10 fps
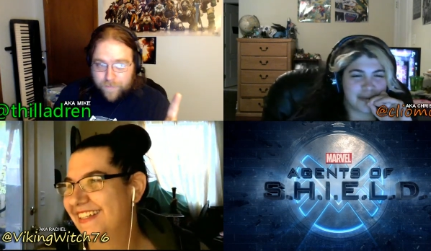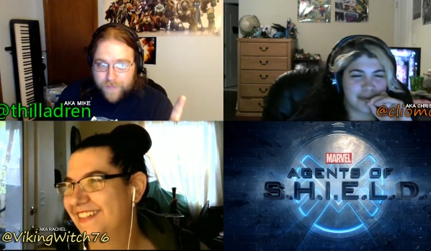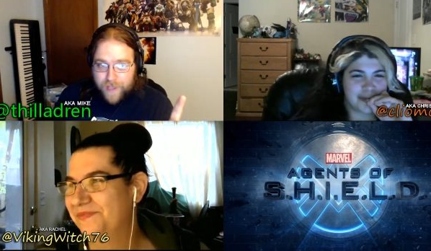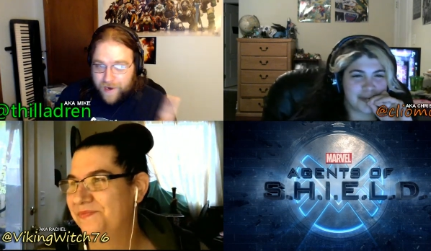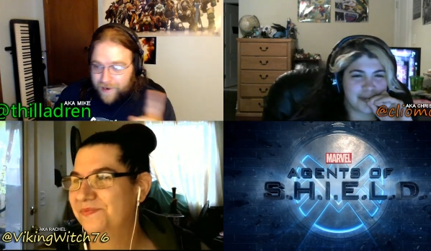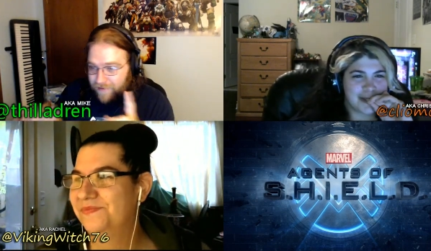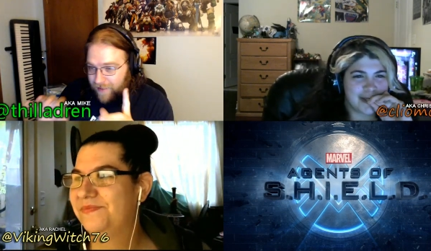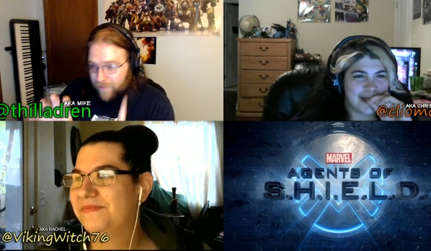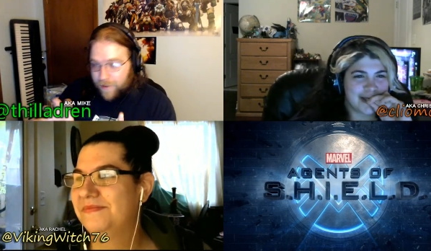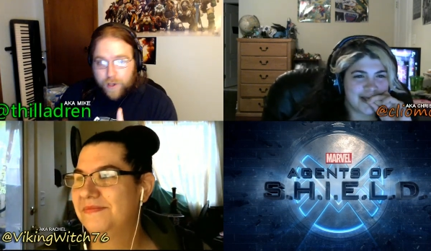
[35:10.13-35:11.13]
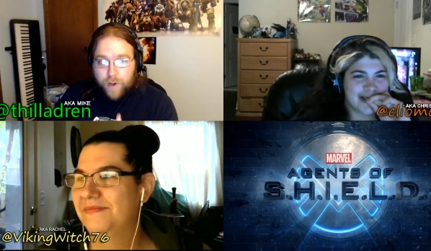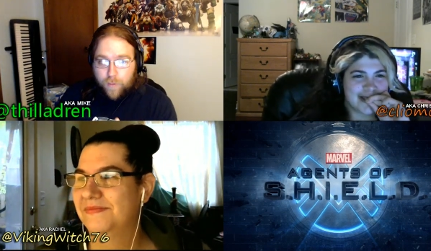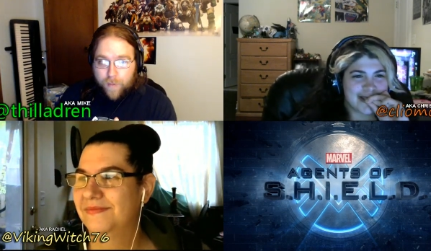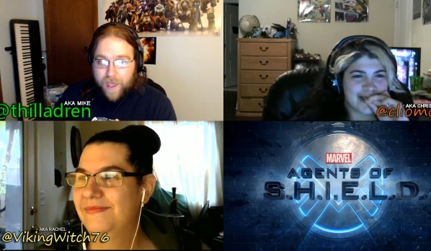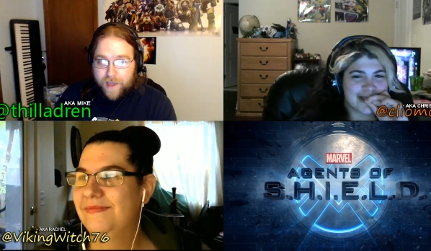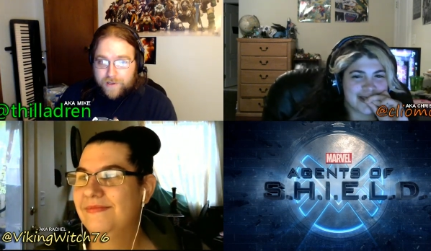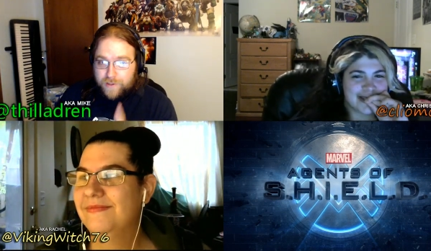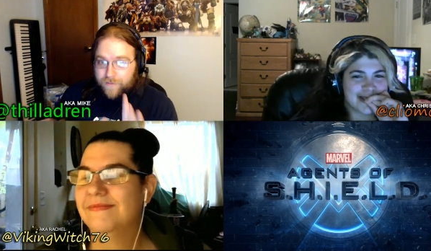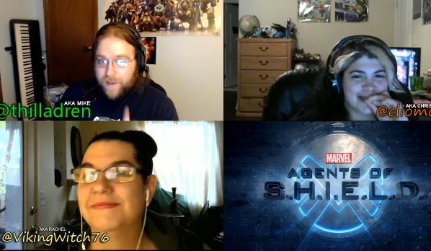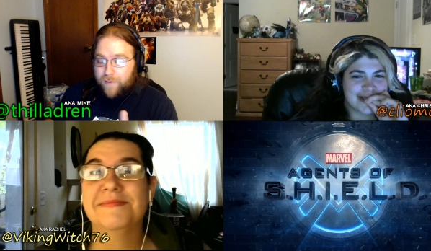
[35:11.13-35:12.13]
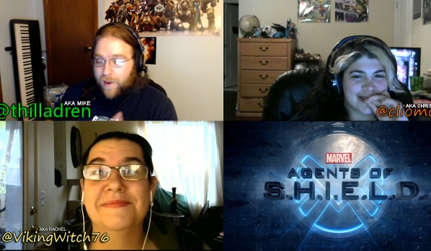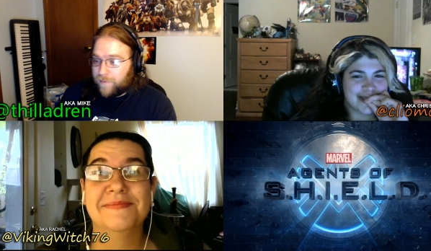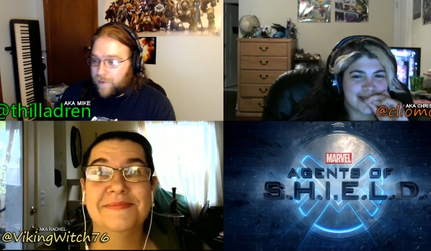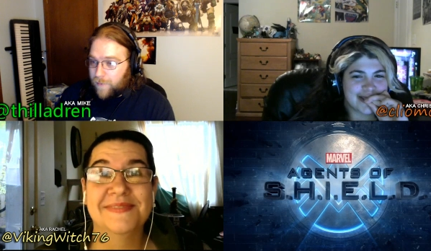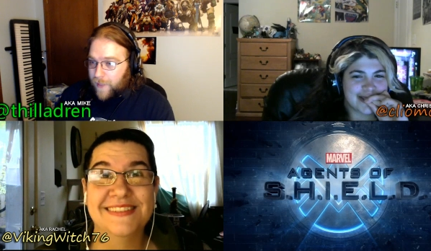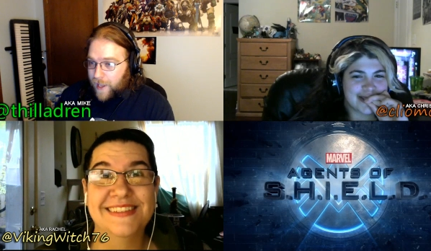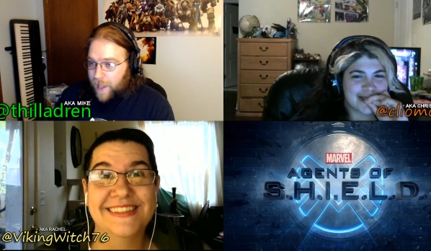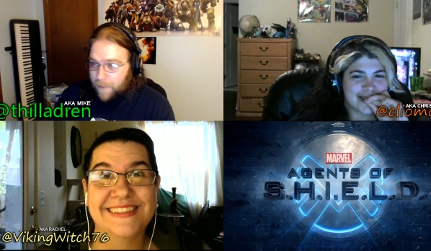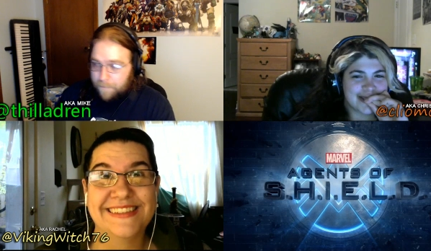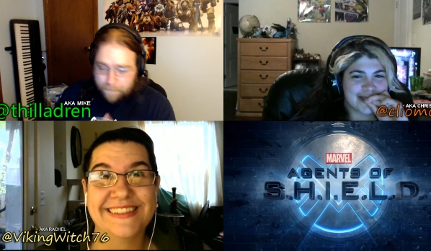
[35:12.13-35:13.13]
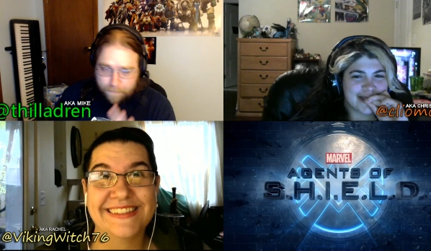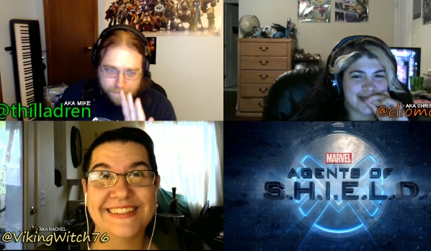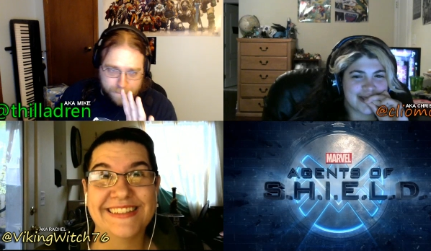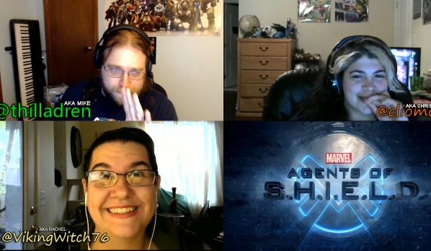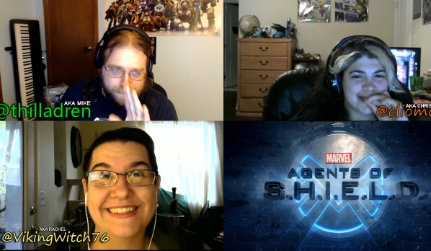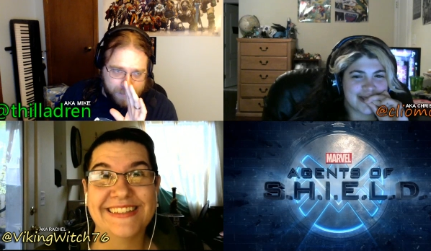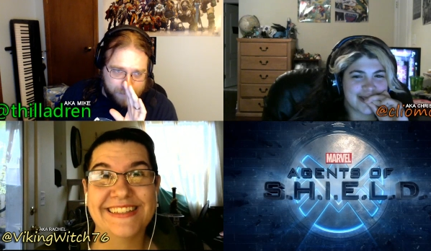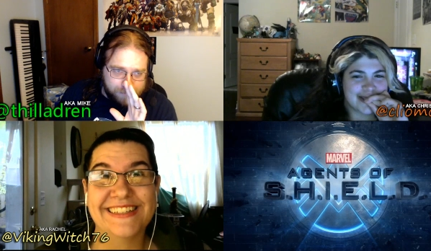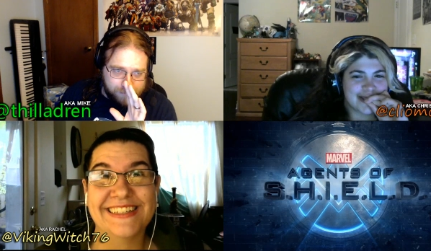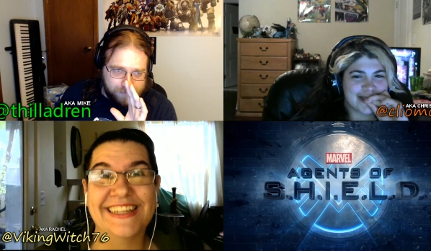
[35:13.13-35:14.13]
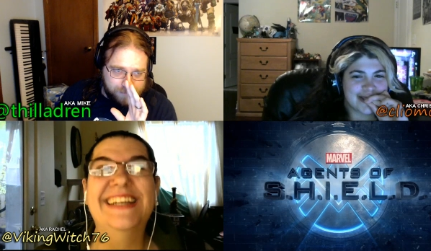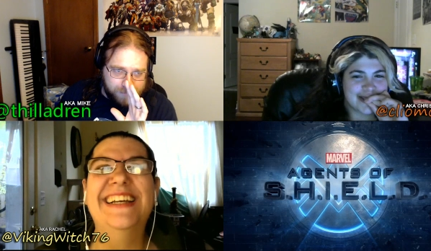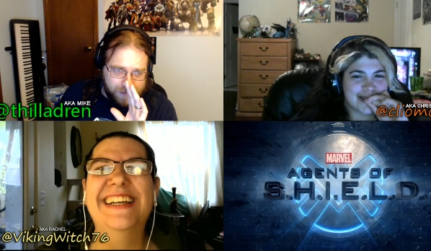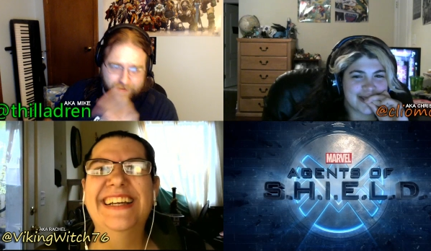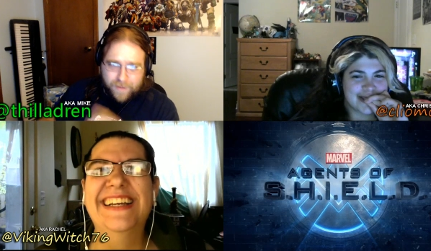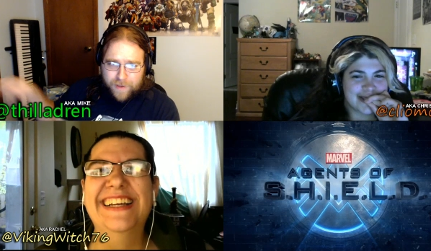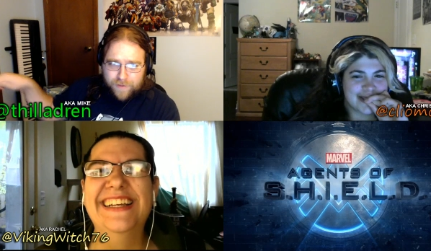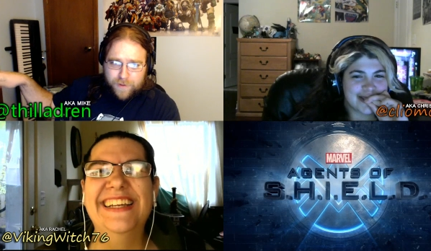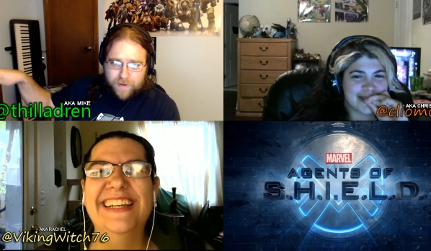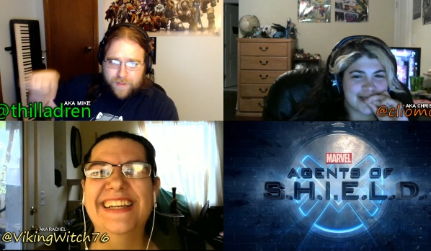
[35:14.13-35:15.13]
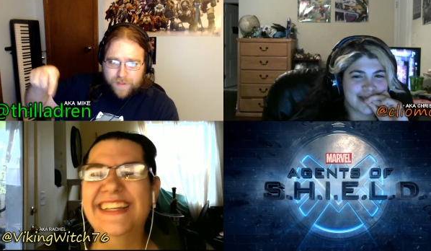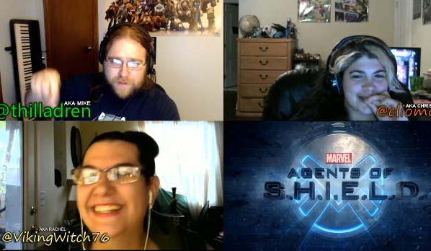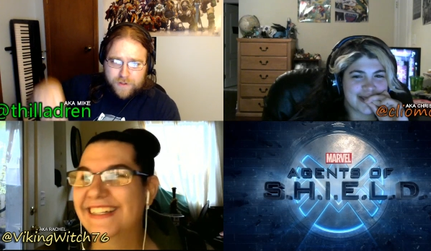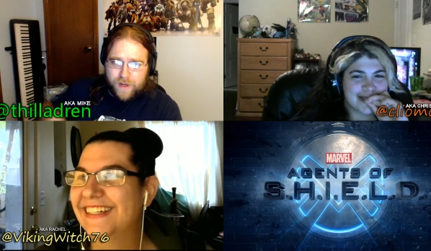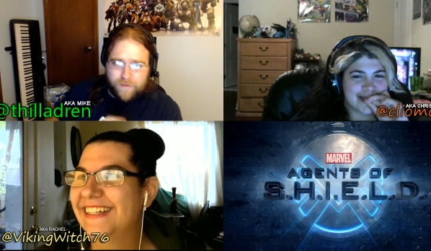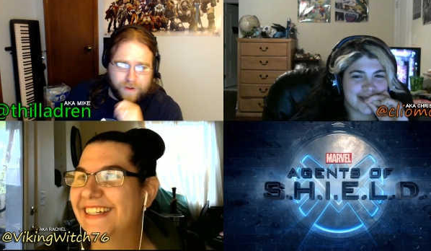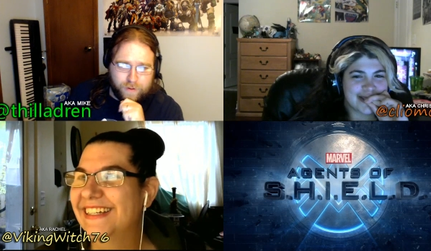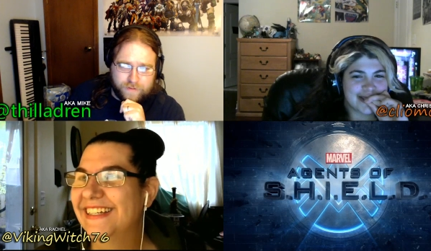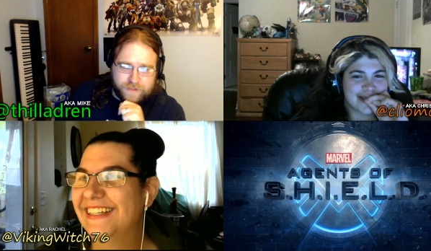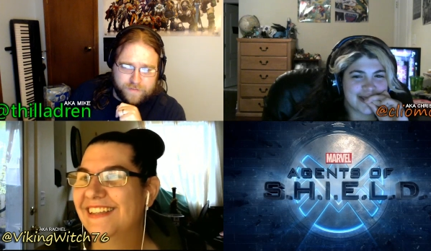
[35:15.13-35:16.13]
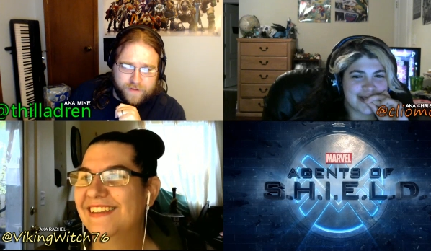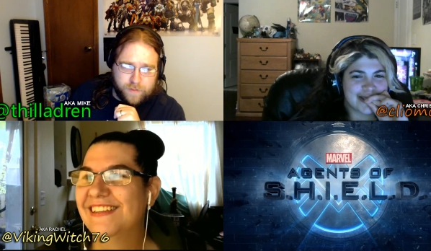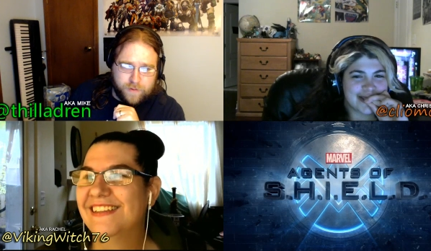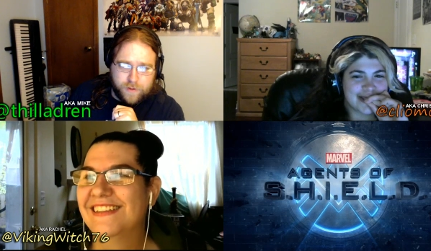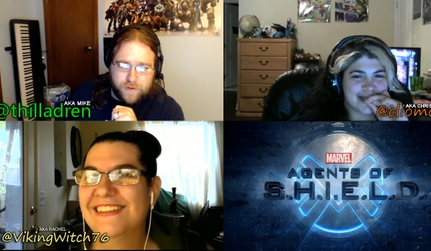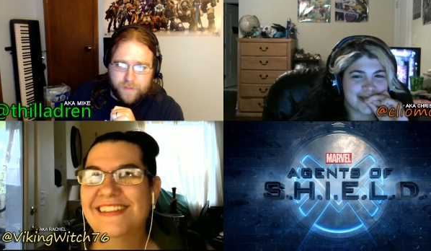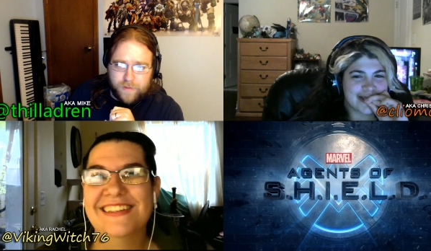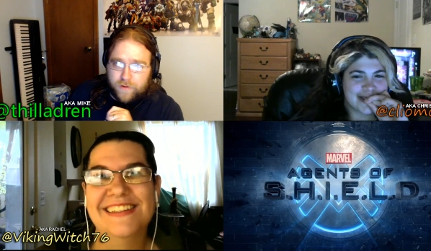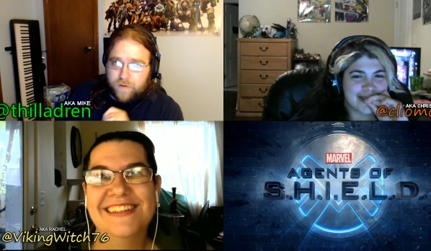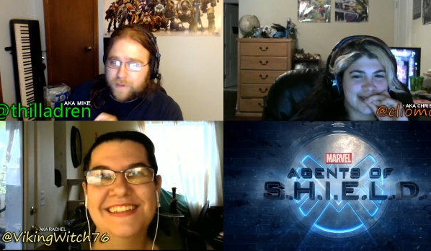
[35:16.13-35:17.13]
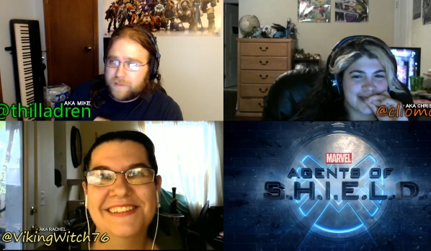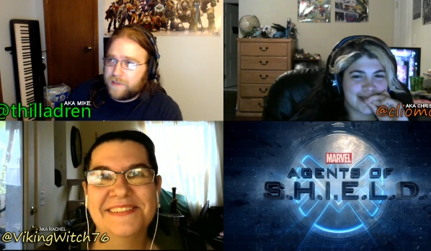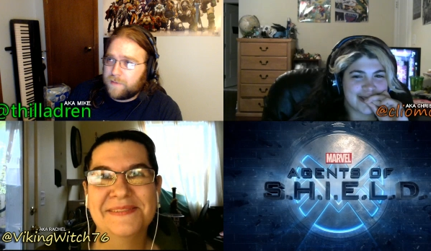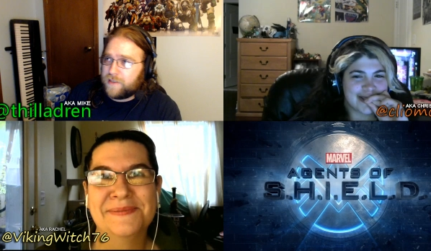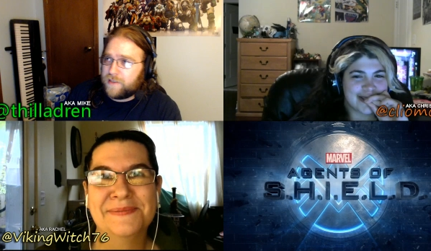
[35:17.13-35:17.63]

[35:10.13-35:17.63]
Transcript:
Speaker 1: and I'm gonna save it in a notepad. So if I ever have to do that again, you can find me on Twitter at Thilladren. You can find all of us on Facebook, Twitter, Gmail, Google Plus, MySpace, and